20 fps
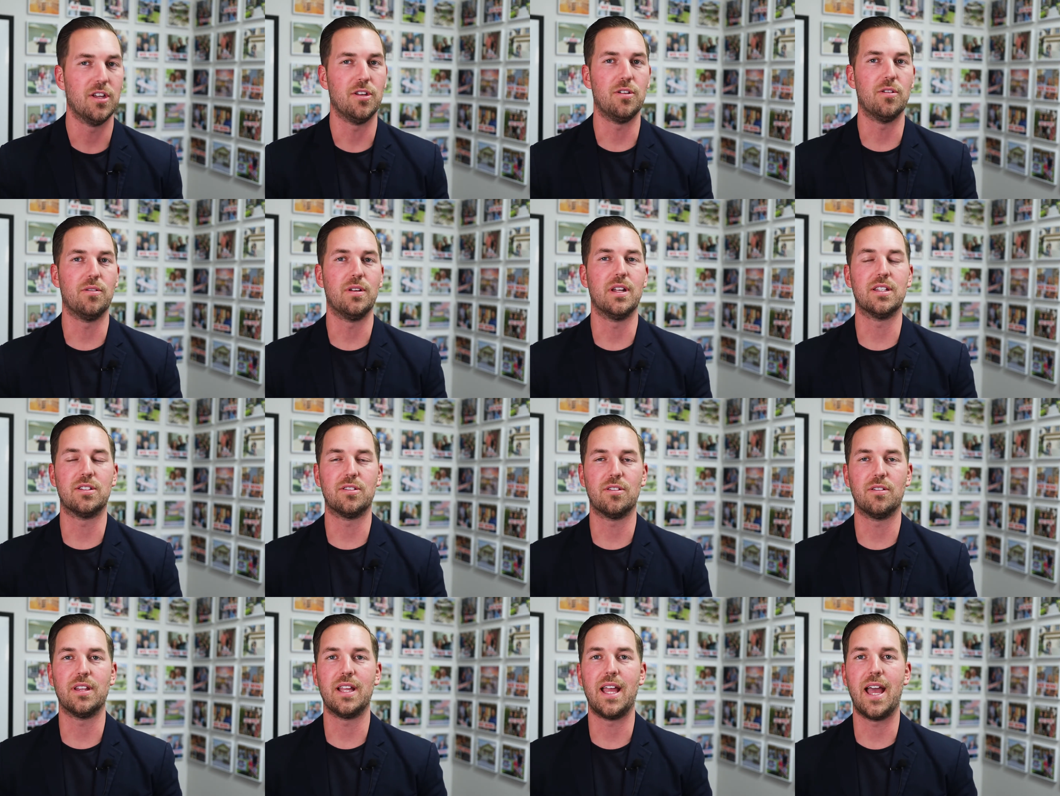You don't
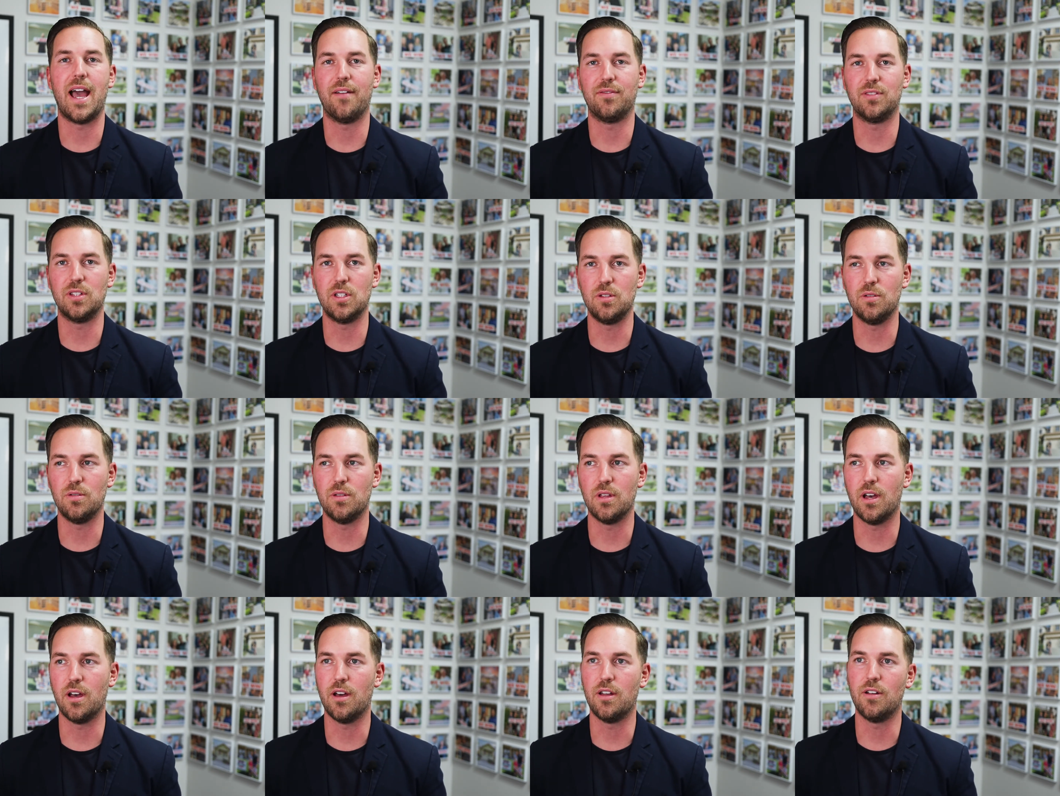necessarily have to do
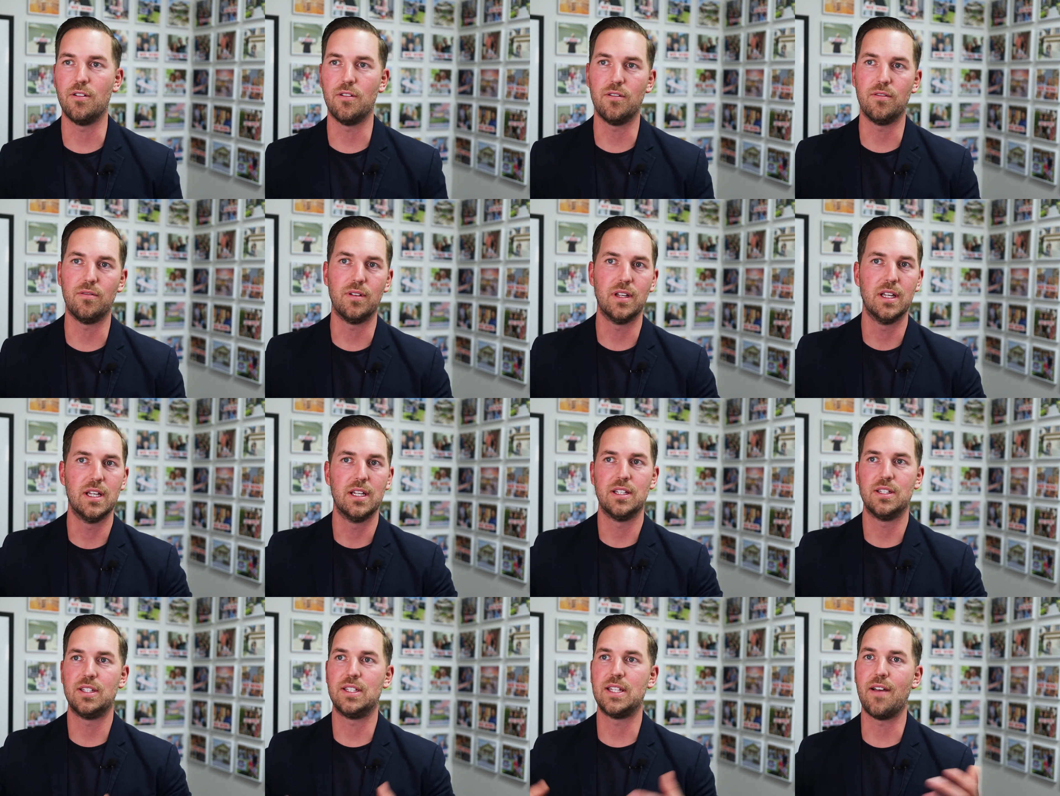the $175
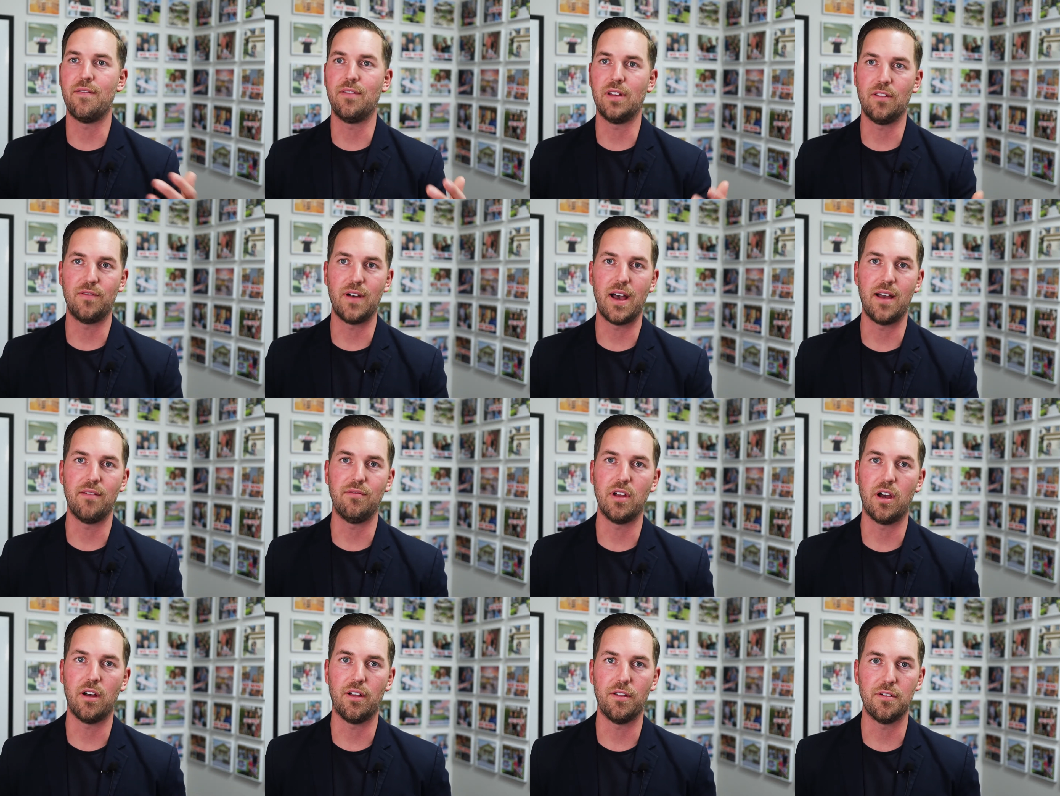
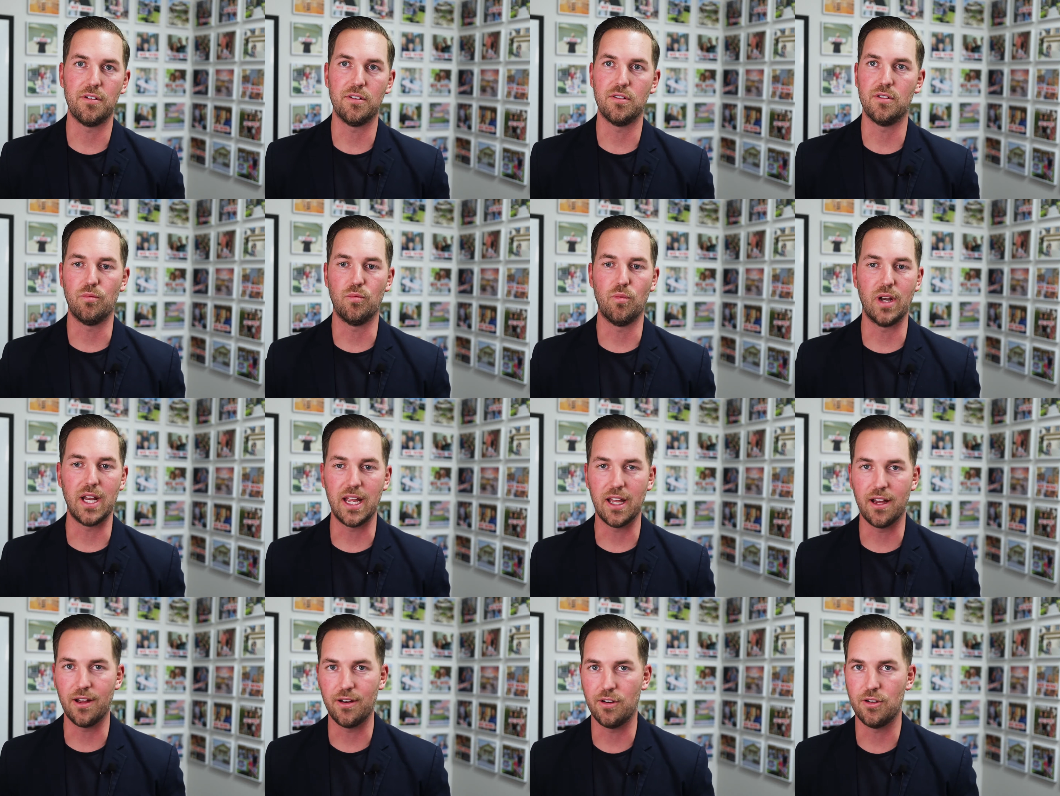
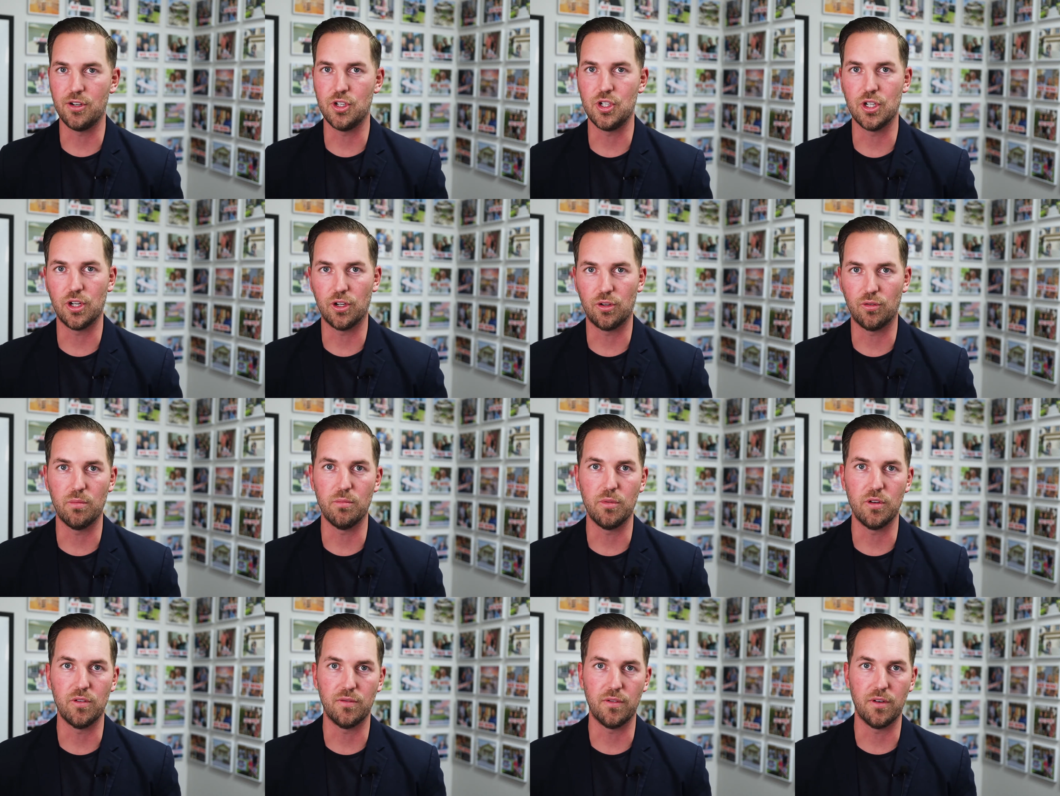1-800 junk
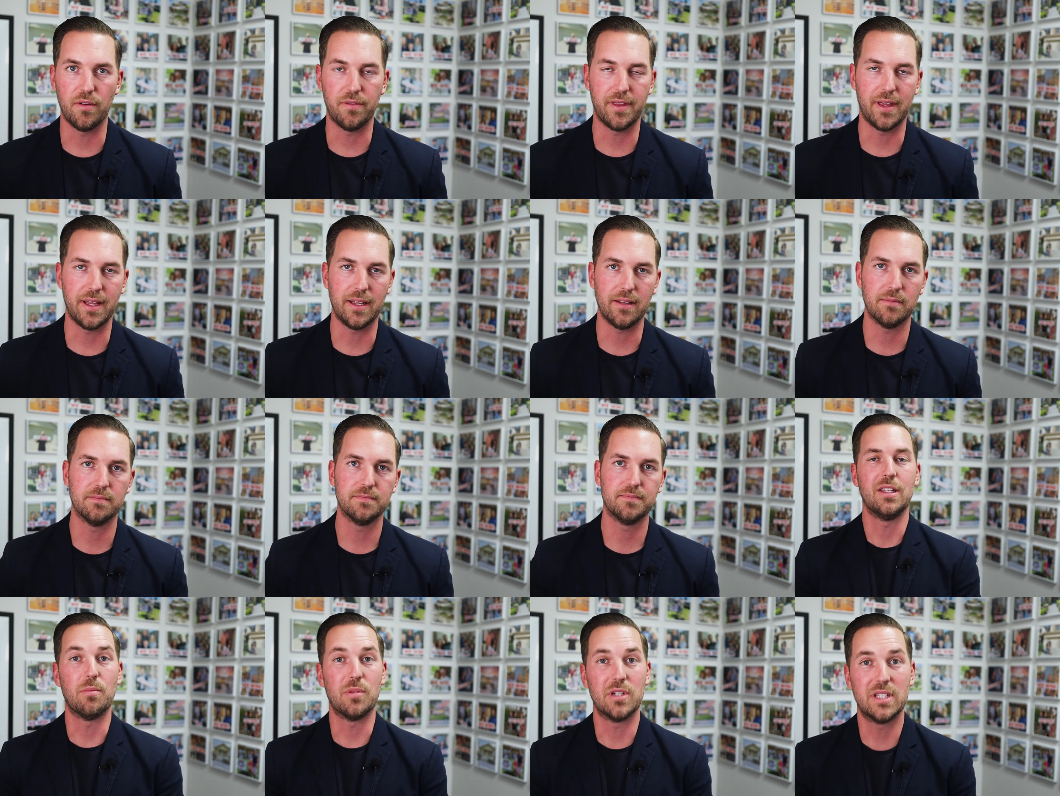removal thing.
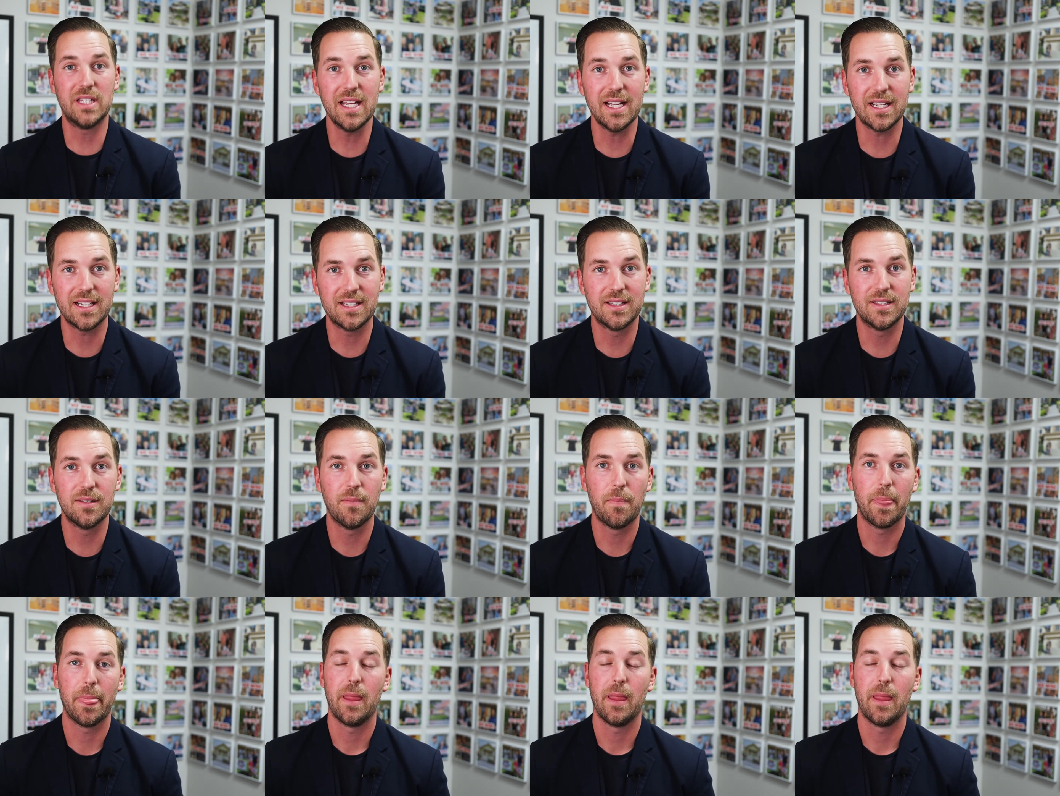Number six,